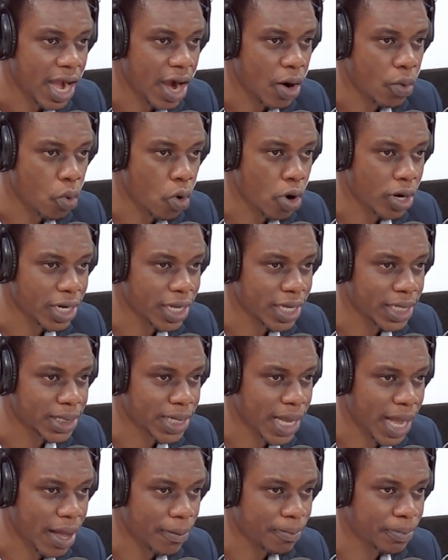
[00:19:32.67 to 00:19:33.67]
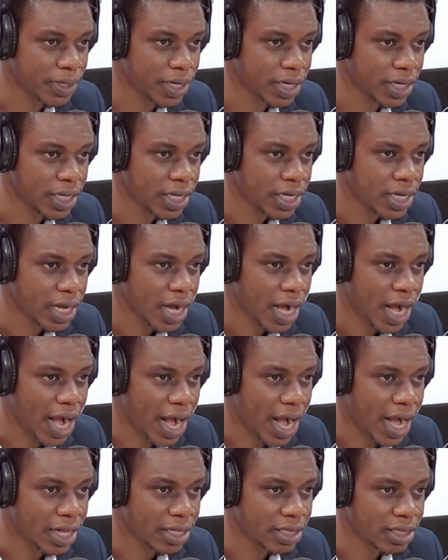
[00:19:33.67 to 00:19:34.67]
what is happening
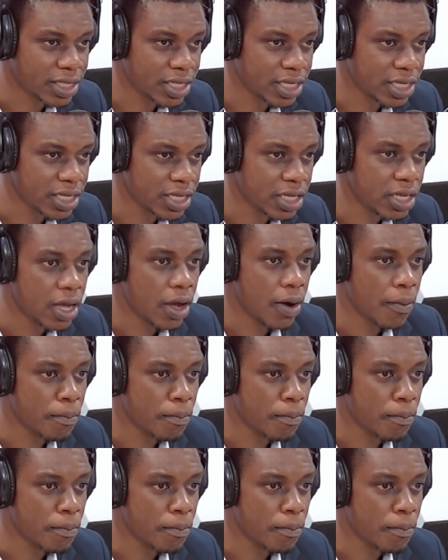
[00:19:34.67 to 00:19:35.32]
at the